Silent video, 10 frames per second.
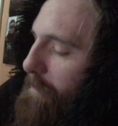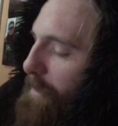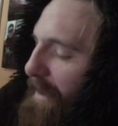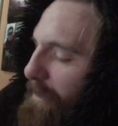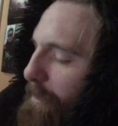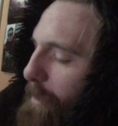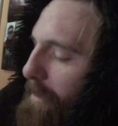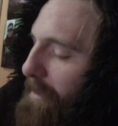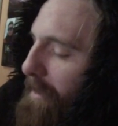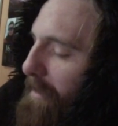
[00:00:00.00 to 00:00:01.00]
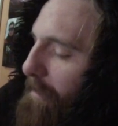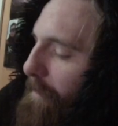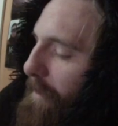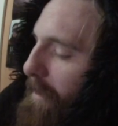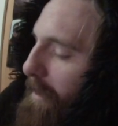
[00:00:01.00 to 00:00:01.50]
just like straight to
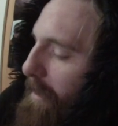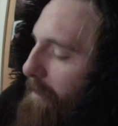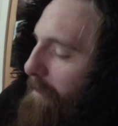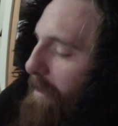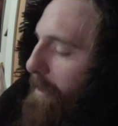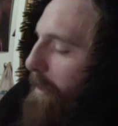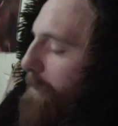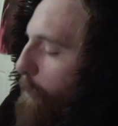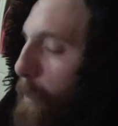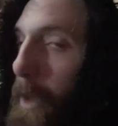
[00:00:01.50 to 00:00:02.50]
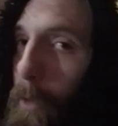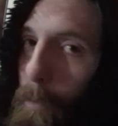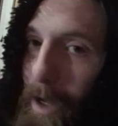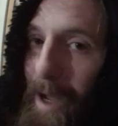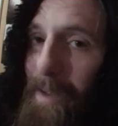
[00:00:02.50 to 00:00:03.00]
video. It's real
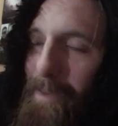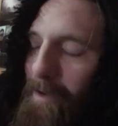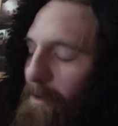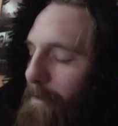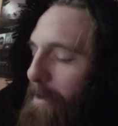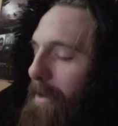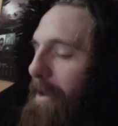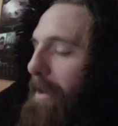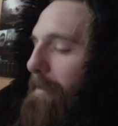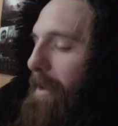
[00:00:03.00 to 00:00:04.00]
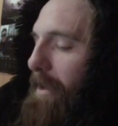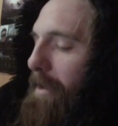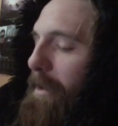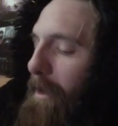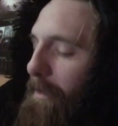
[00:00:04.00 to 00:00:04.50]
bad though, man,
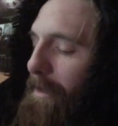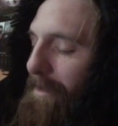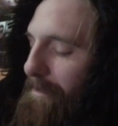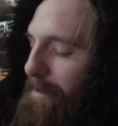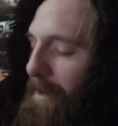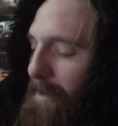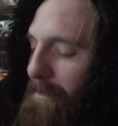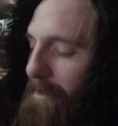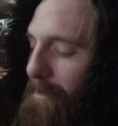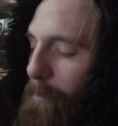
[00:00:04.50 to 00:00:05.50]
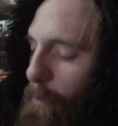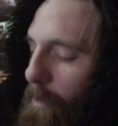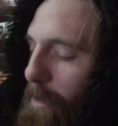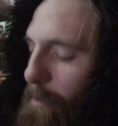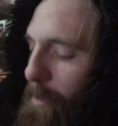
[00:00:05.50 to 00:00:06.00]
and it sucks because I
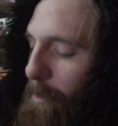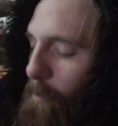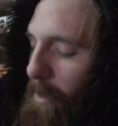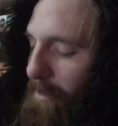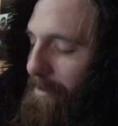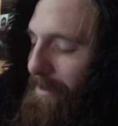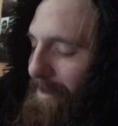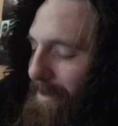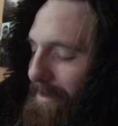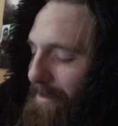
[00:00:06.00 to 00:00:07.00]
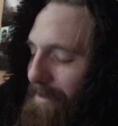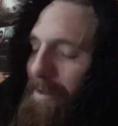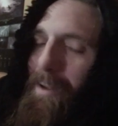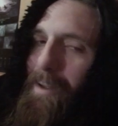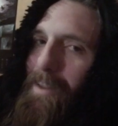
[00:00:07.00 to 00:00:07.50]
really, really wanted to like it,
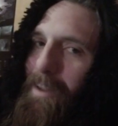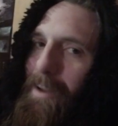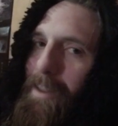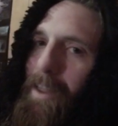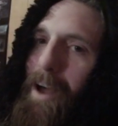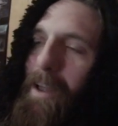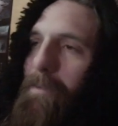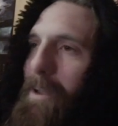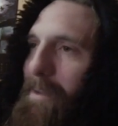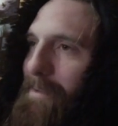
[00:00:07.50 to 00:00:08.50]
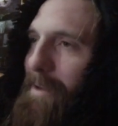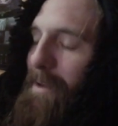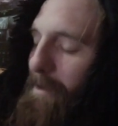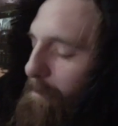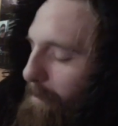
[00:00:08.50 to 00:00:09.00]
like a lot because
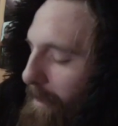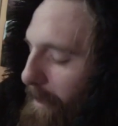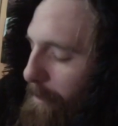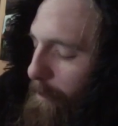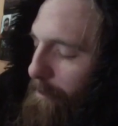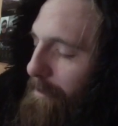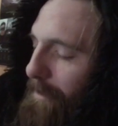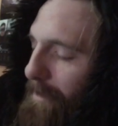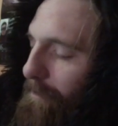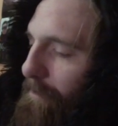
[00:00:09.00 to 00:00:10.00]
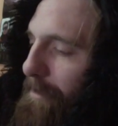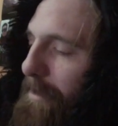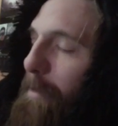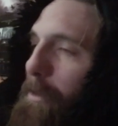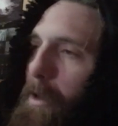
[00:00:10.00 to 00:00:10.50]
like I don't know, it just it
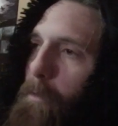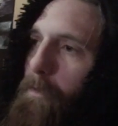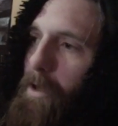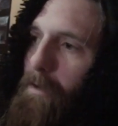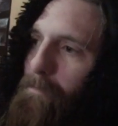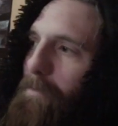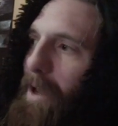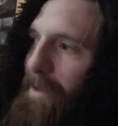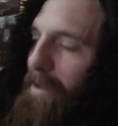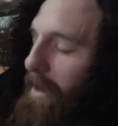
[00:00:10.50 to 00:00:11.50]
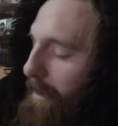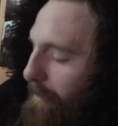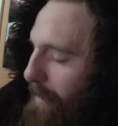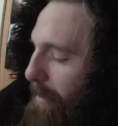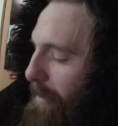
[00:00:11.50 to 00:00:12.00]
seems like a movie I'd
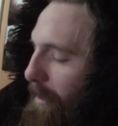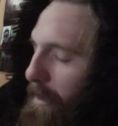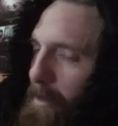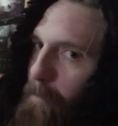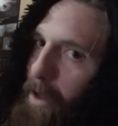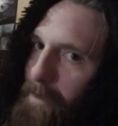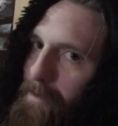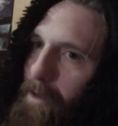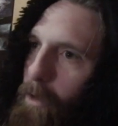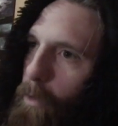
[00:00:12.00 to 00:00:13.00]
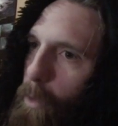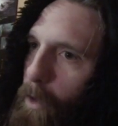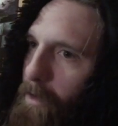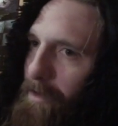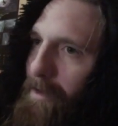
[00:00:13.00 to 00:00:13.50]
like, right? Paz de la
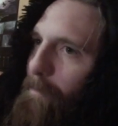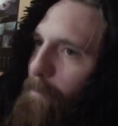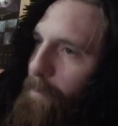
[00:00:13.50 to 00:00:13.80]
Huerta,